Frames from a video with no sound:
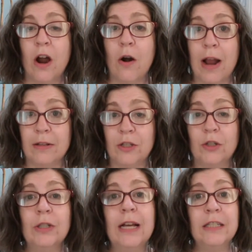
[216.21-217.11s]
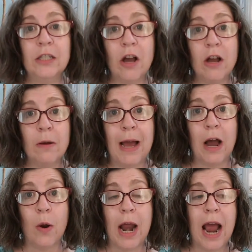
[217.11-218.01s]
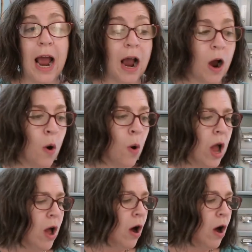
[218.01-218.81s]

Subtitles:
All right, so let's talk about how